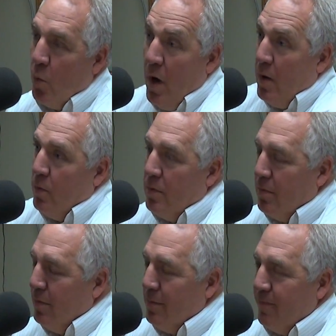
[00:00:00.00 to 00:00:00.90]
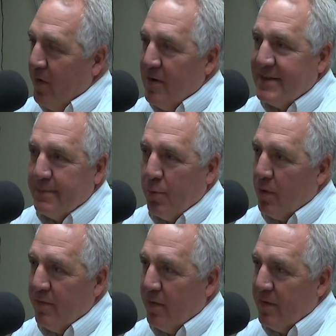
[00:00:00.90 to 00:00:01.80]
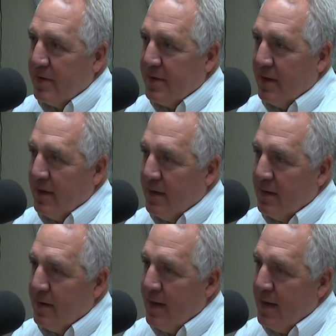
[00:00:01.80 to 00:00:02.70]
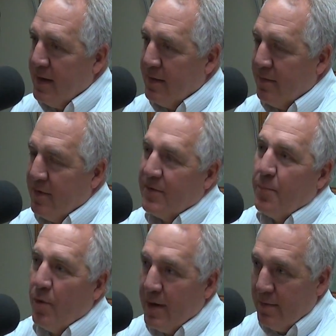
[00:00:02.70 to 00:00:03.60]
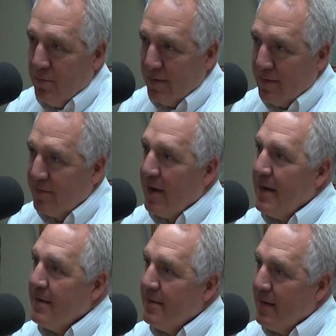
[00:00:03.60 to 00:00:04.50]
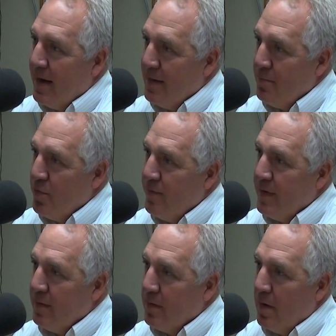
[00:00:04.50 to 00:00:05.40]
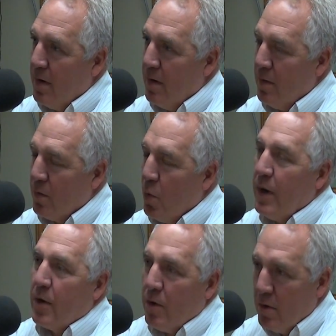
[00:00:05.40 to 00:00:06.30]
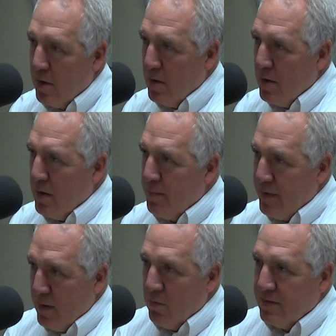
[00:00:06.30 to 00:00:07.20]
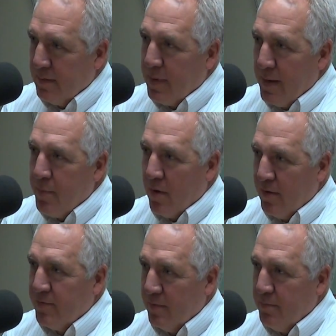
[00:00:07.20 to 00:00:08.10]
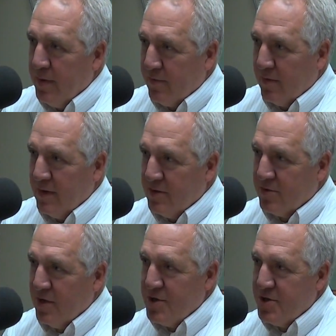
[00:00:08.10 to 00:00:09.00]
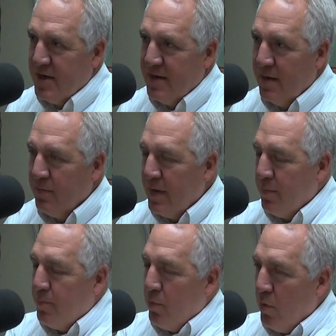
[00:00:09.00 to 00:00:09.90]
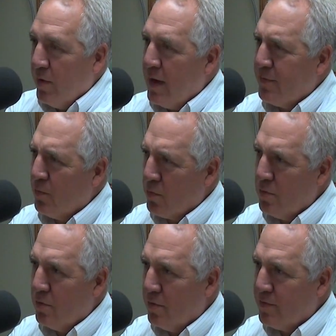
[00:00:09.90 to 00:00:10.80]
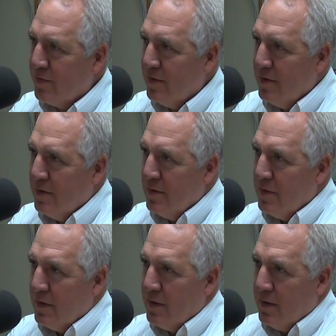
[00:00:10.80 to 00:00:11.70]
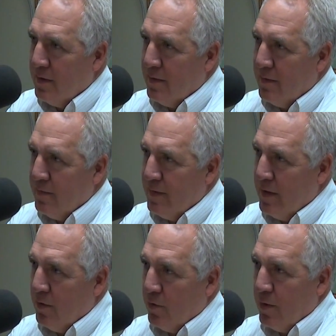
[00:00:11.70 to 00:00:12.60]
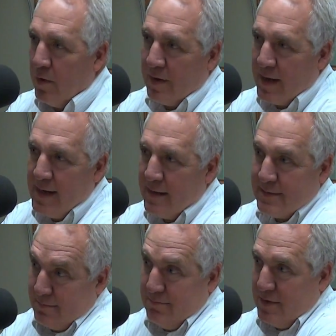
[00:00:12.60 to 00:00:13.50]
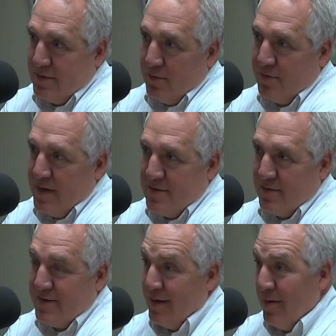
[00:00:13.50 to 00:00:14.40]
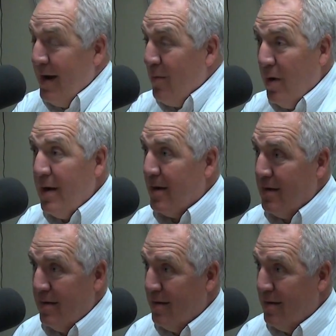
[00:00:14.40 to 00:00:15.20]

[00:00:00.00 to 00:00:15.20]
Well, we're very supportive of it and disappointed with the state not moving quicker. I mean, there was a bipartisan piece of legislation, and then when they rolled out the rules, the Illinois Oil and Gas Association was saying, hey, wait,